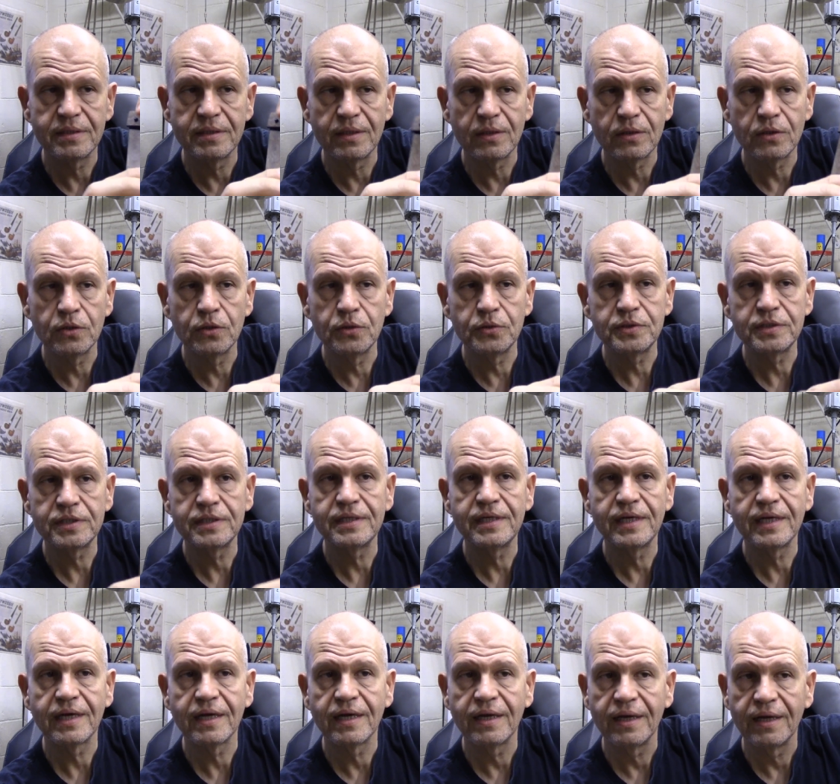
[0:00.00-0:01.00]

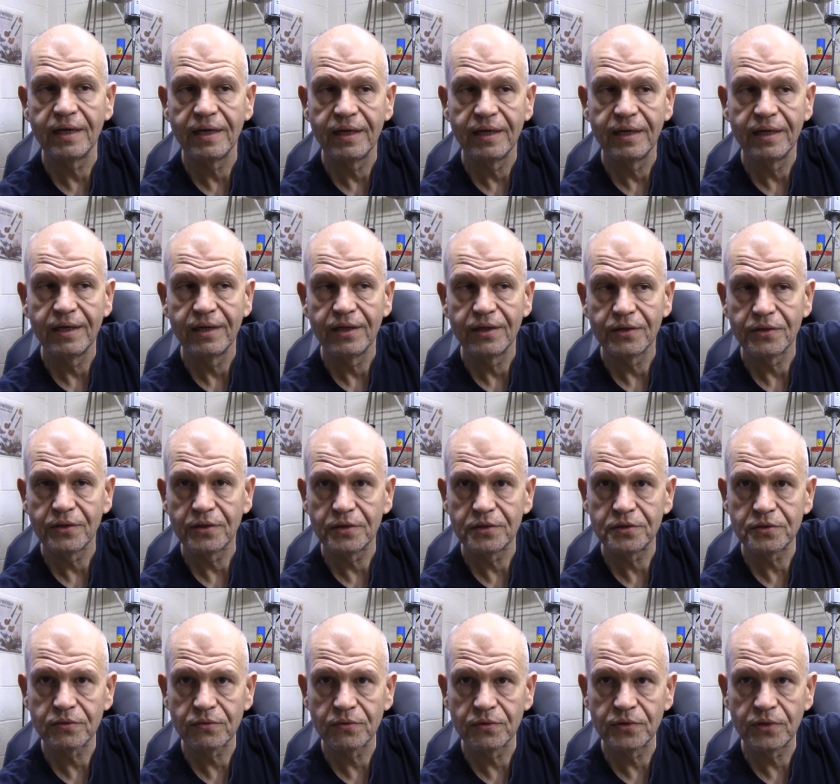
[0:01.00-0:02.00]
loosening the
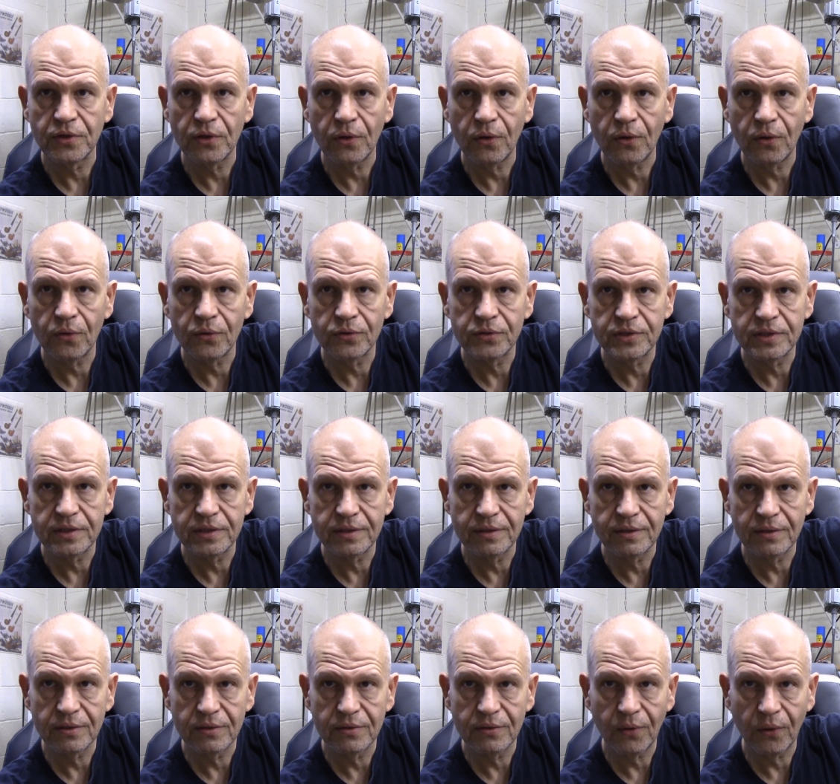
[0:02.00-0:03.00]
screw that holds it
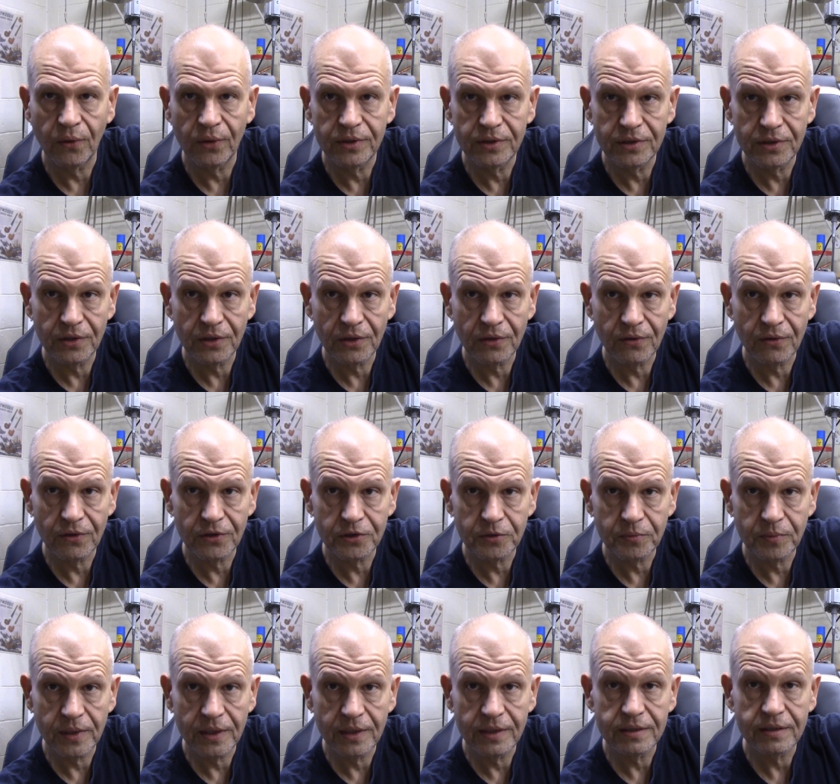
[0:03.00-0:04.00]
onto the cross
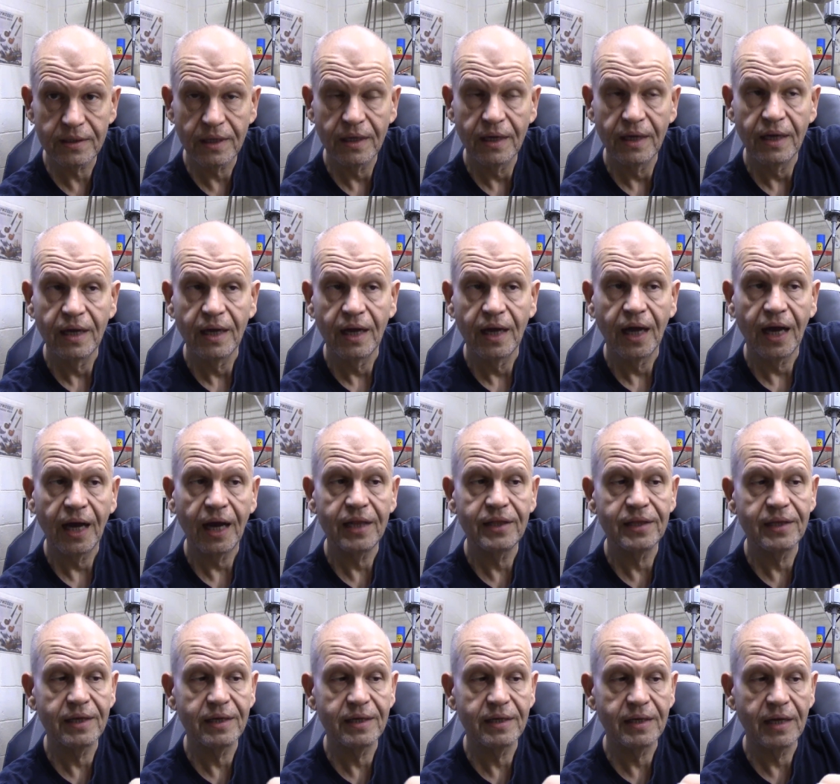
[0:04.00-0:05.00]
piece, and
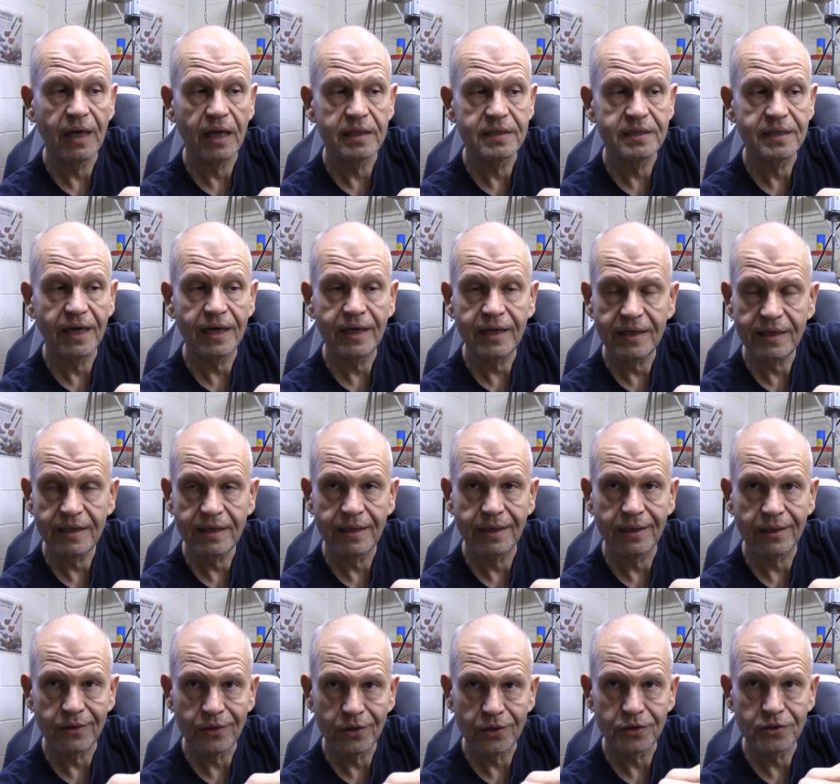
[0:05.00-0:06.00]
then
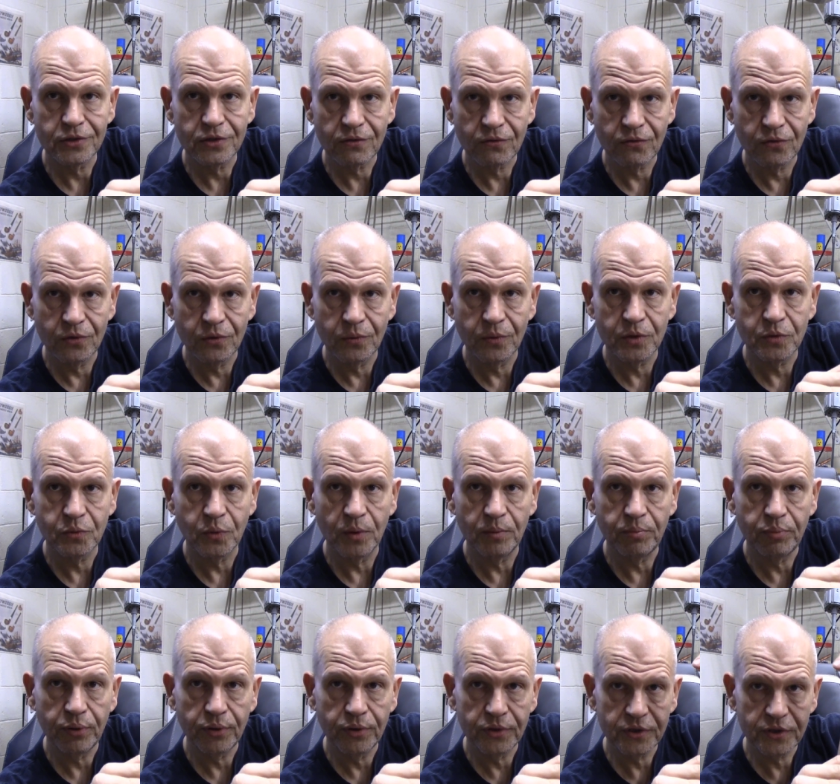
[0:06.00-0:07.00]
tightening this screw, which would
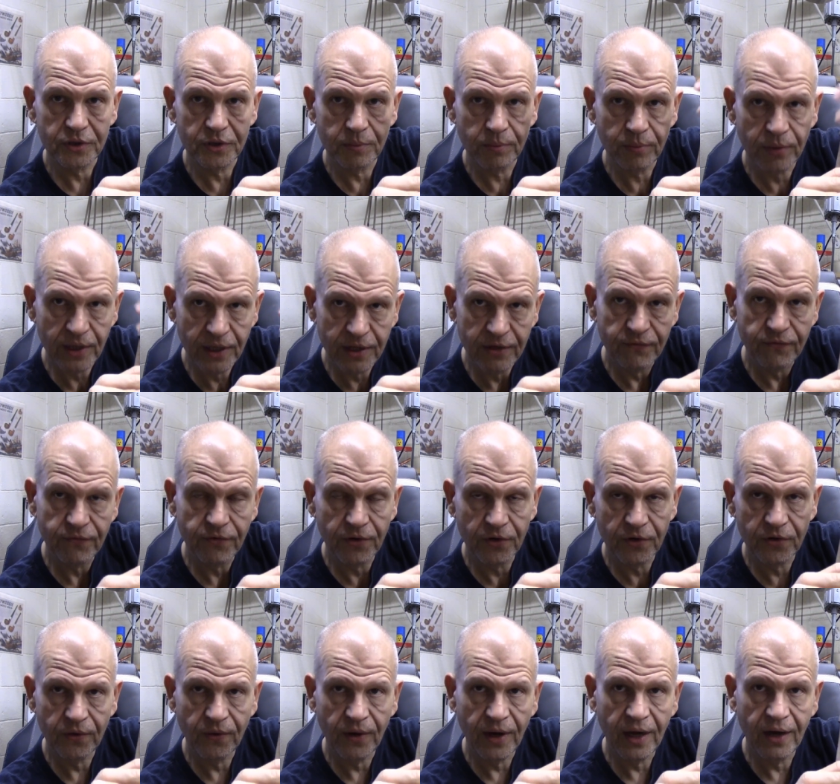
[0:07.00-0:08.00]
push the blade
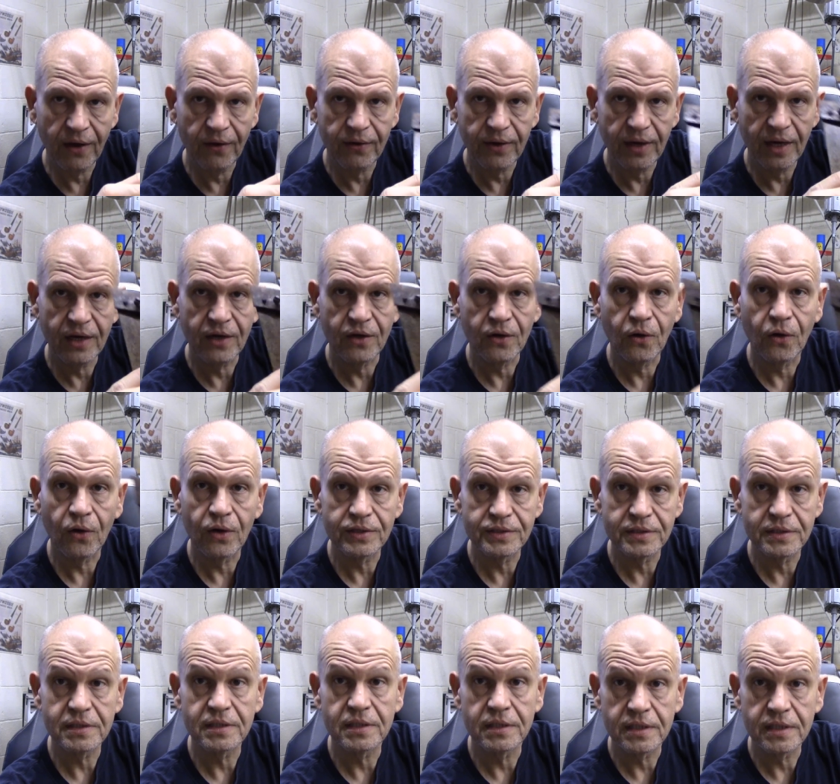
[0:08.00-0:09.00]
further out and cause
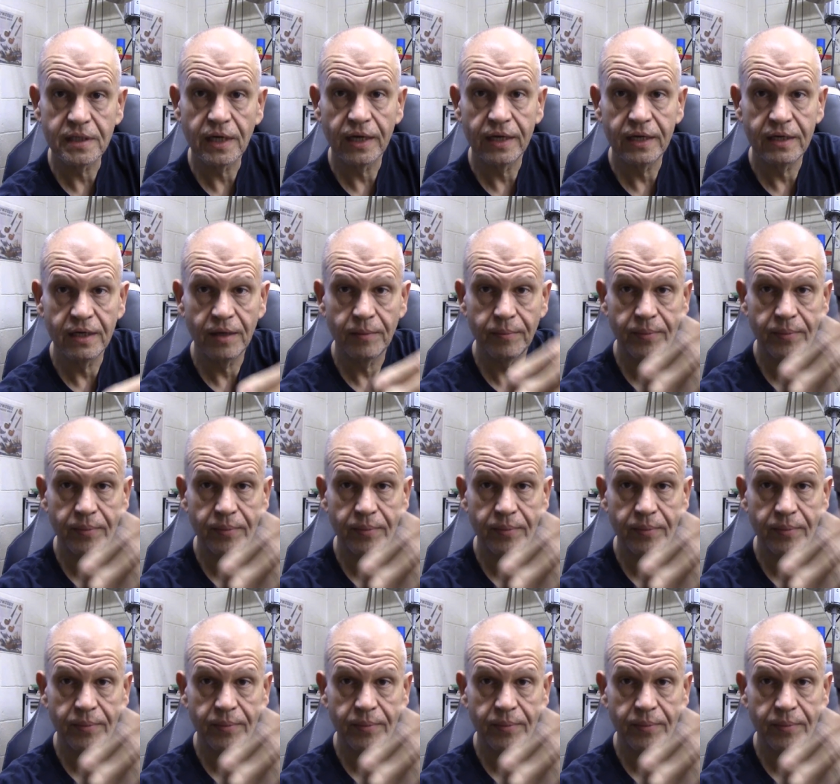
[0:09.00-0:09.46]
it to tighten up